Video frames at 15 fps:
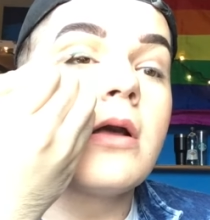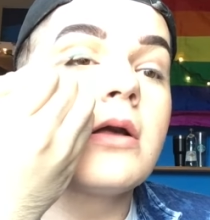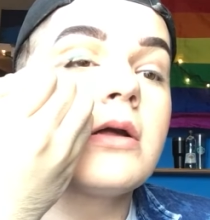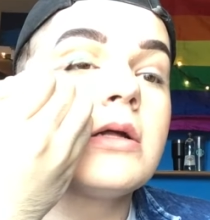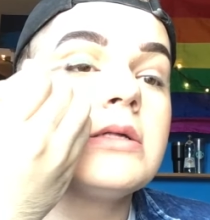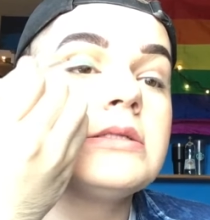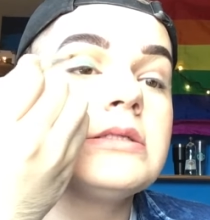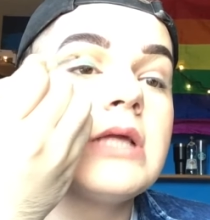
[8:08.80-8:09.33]

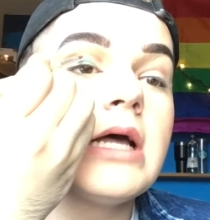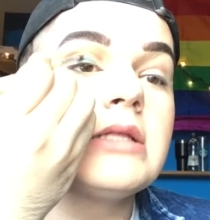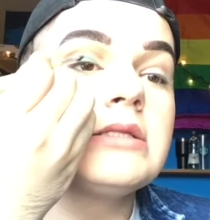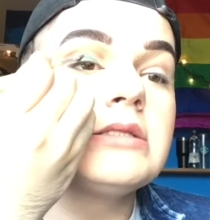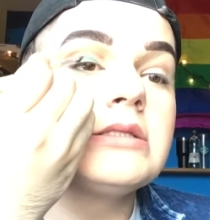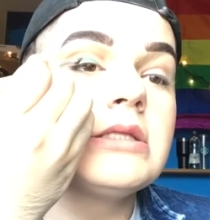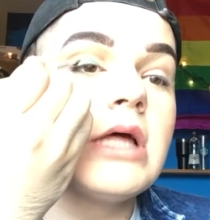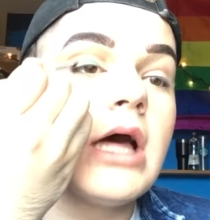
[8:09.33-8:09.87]
because
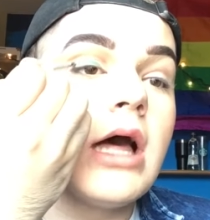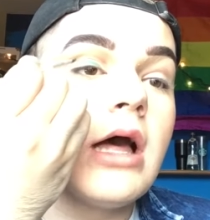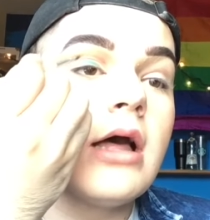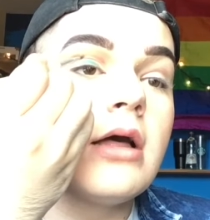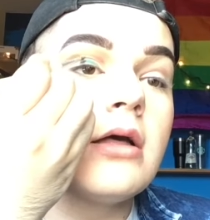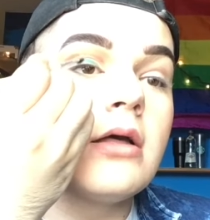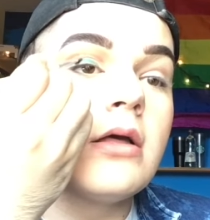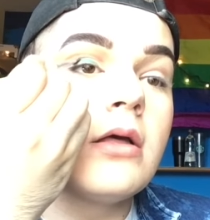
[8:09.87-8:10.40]
that's the
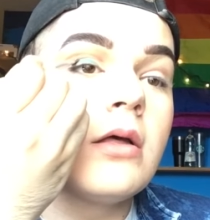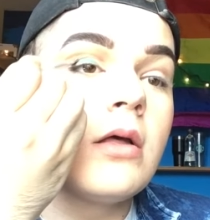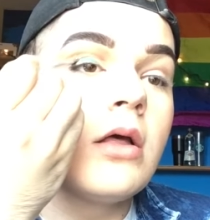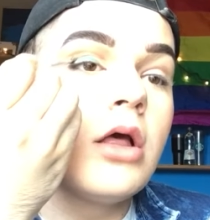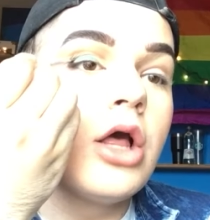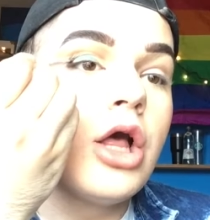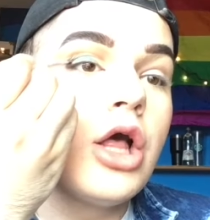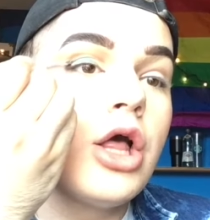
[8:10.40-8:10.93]

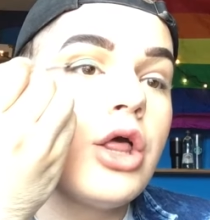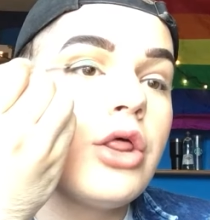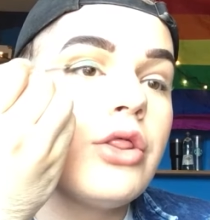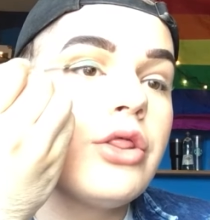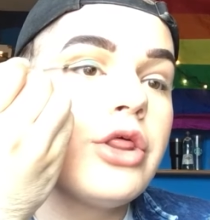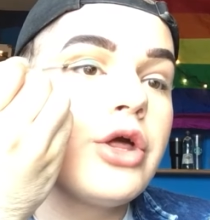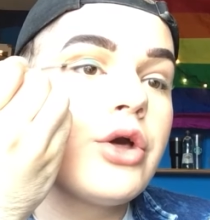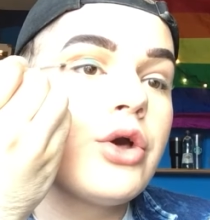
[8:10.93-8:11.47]

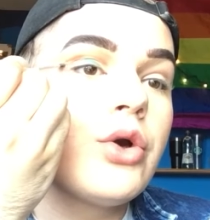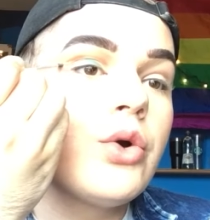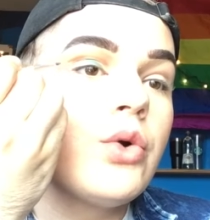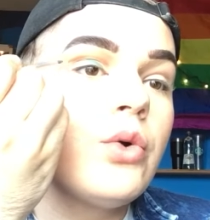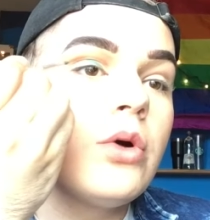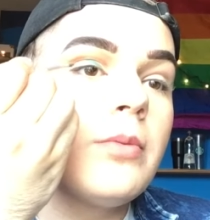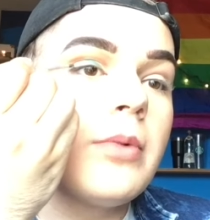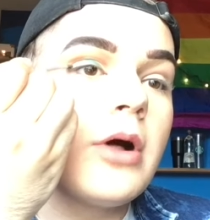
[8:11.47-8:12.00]

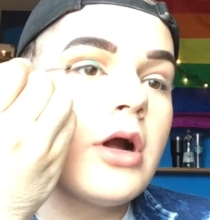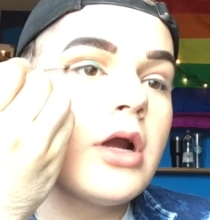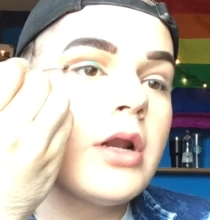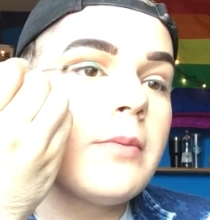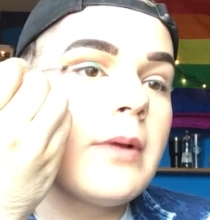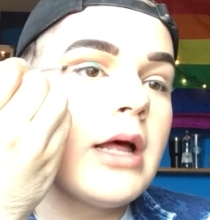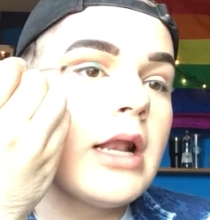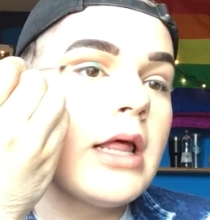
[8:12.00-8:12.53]
cool part
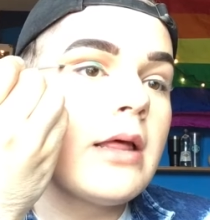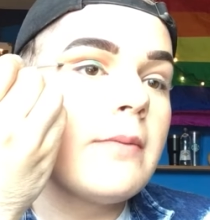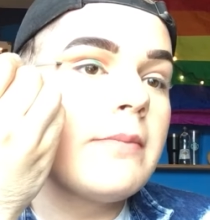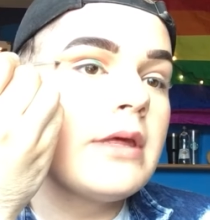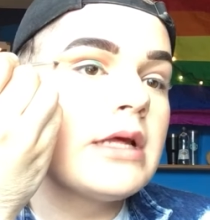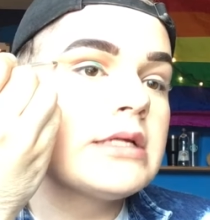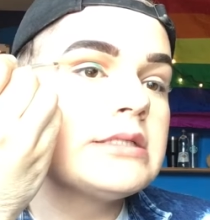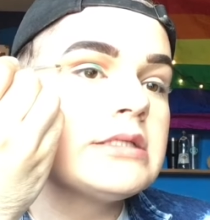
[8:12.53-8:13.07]
about it,
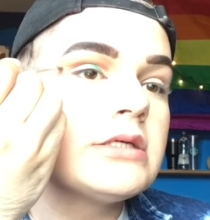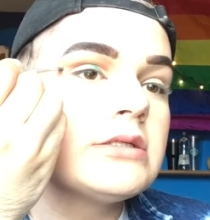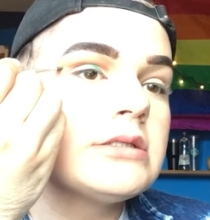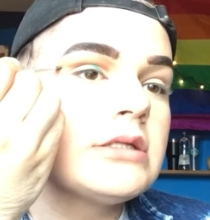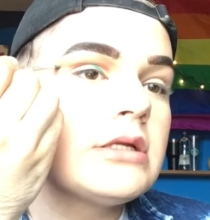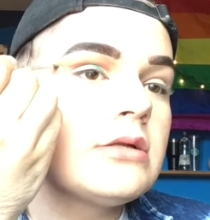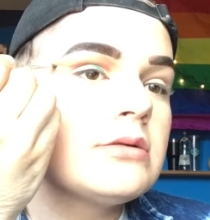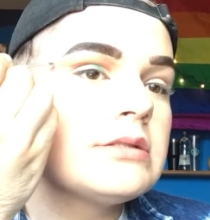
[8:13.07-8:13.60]
because there's a
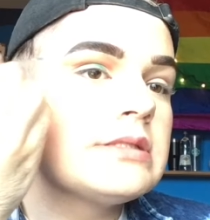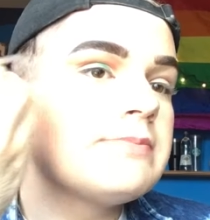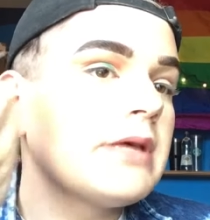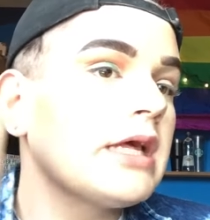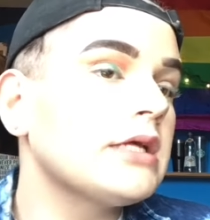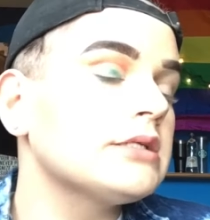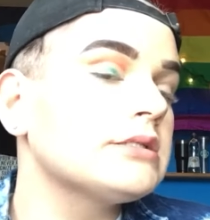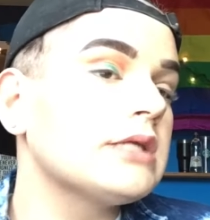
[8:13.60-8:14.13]
little
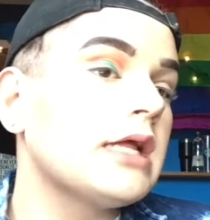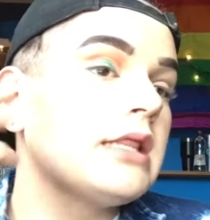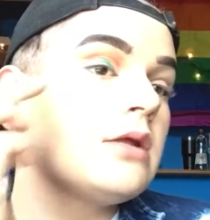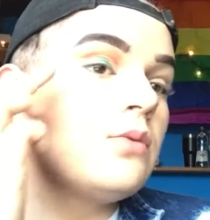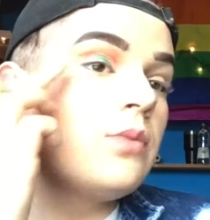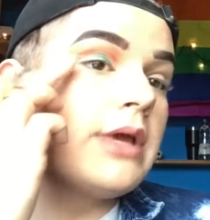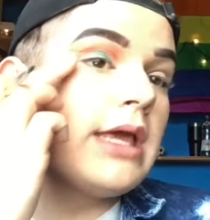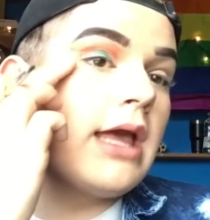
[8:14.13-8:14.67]
space, and
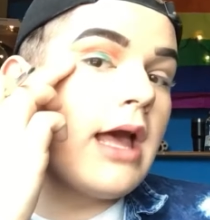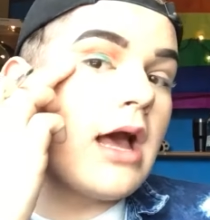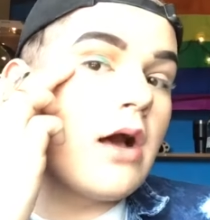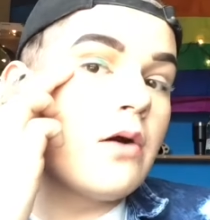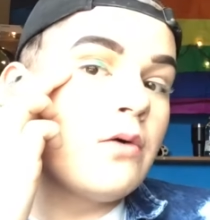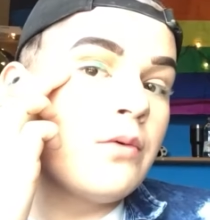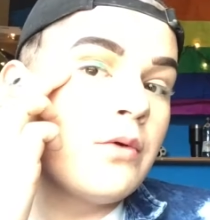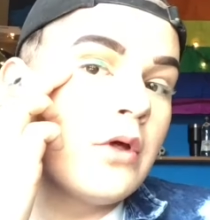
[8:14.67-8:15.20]
then wing it
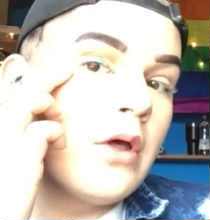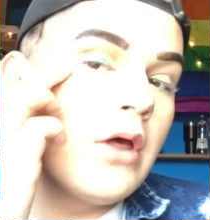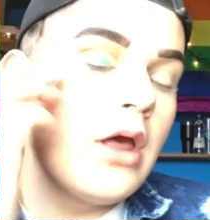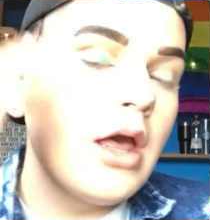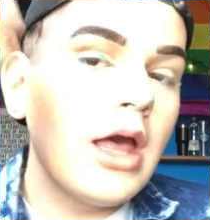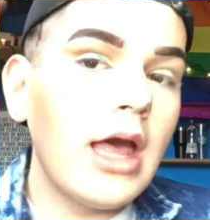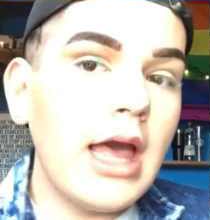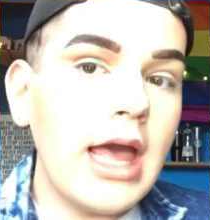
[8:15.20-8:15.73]
out.
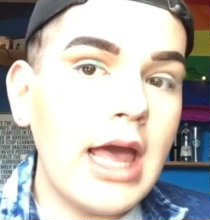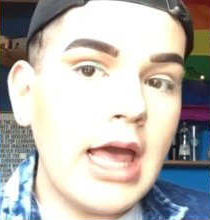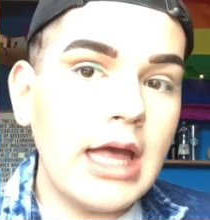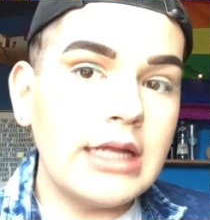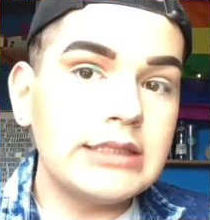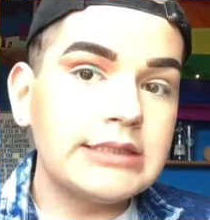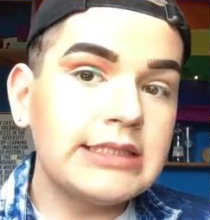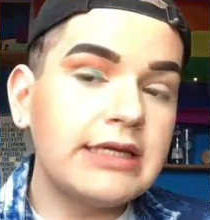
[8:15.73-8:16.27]

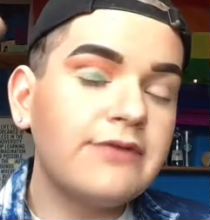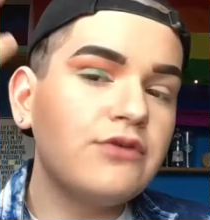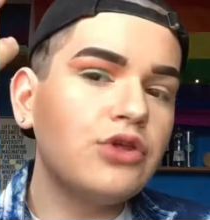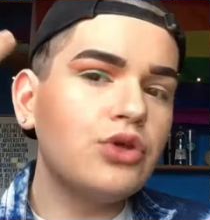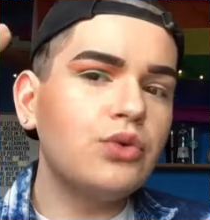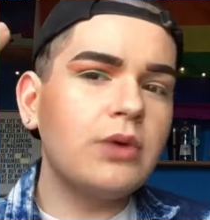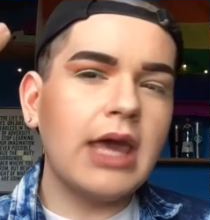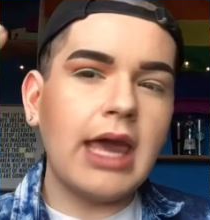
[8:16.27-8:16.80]
And if
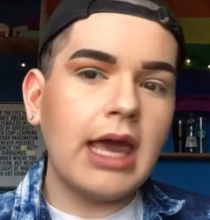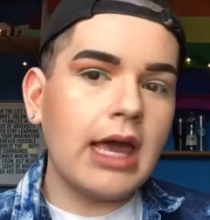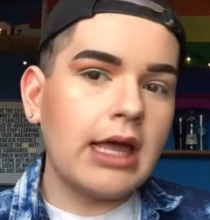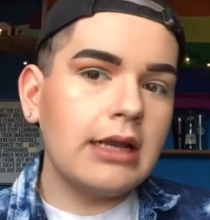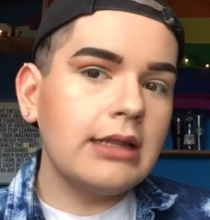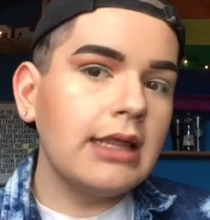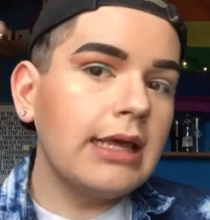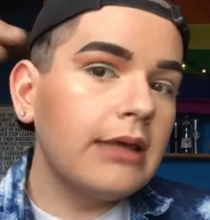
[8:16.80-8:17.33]
you
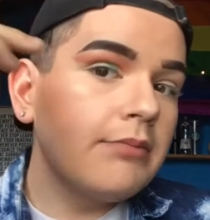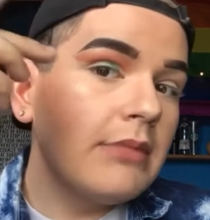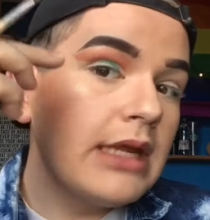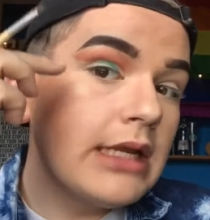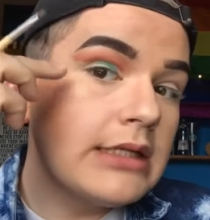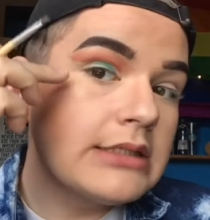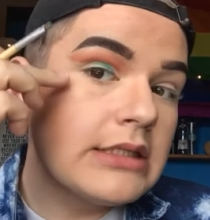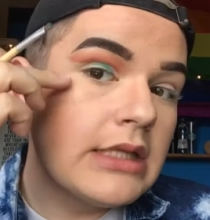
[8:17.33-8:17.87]
can like meet
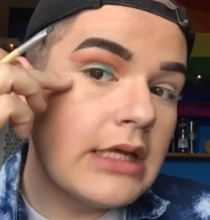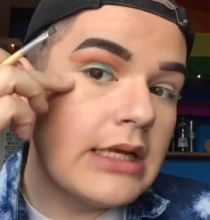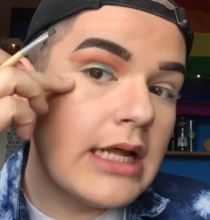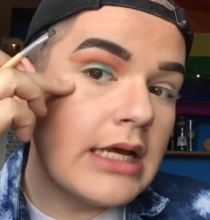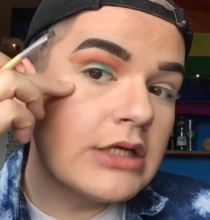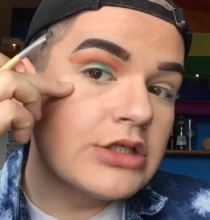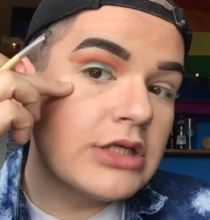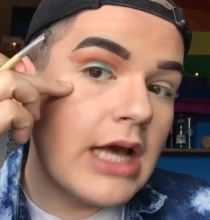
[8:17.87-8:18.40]
it to the
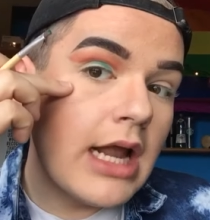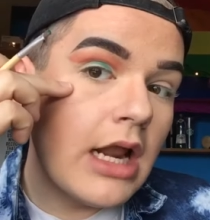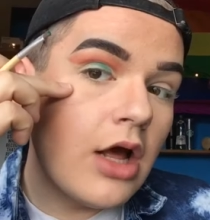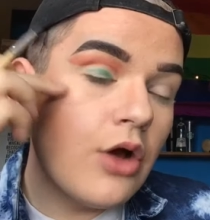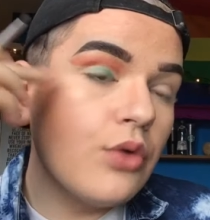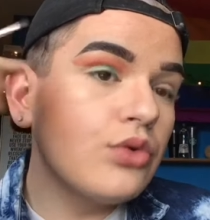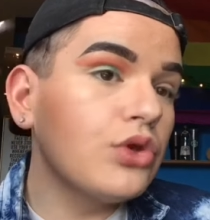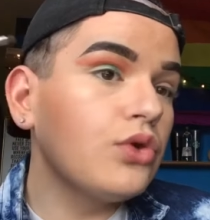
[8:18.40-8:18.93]
next
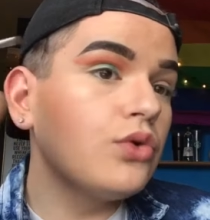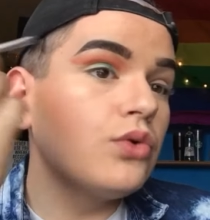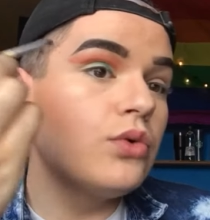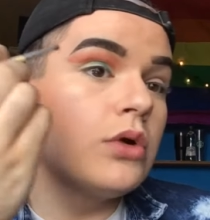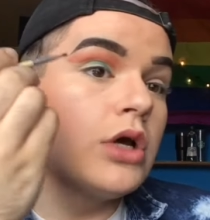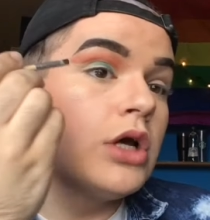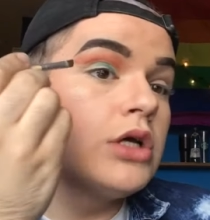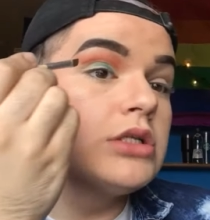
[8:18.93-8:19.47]
shadow, you
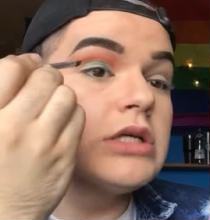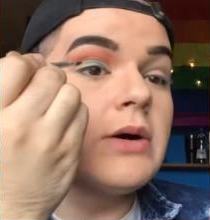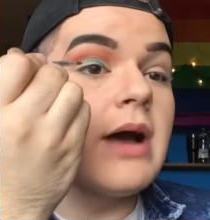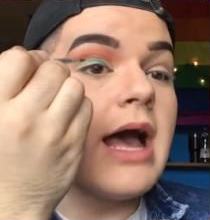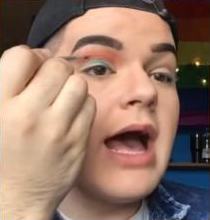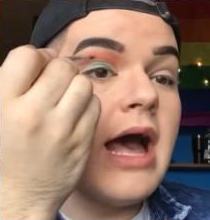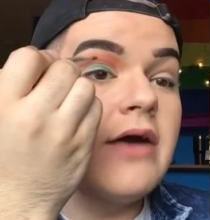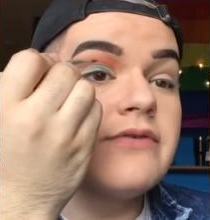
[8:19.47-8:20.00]
don't
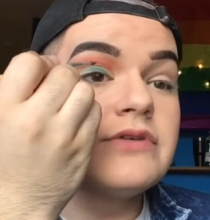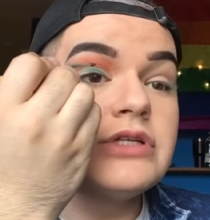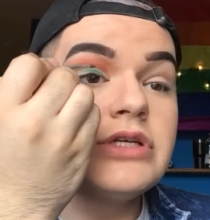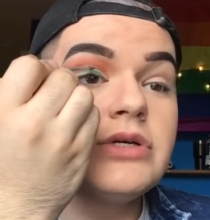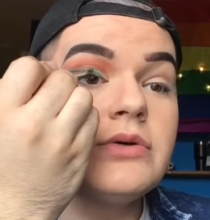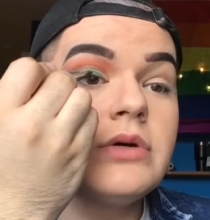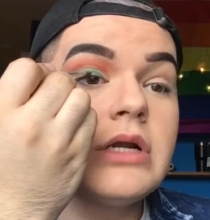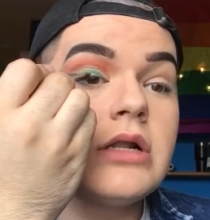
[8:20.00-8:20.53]
have
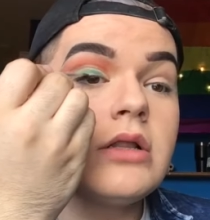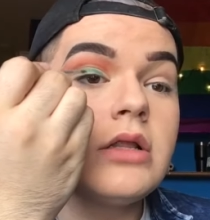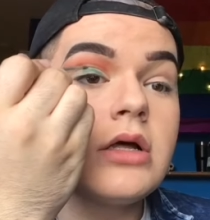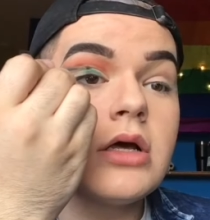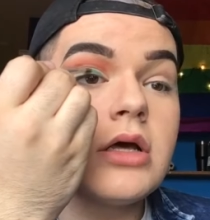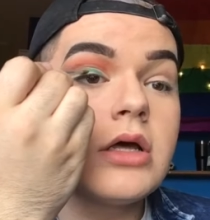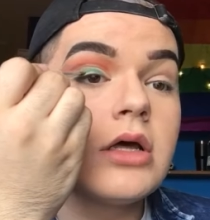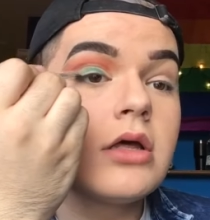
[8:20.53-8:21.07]
to. It'll
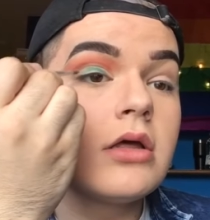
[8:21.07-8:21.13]
look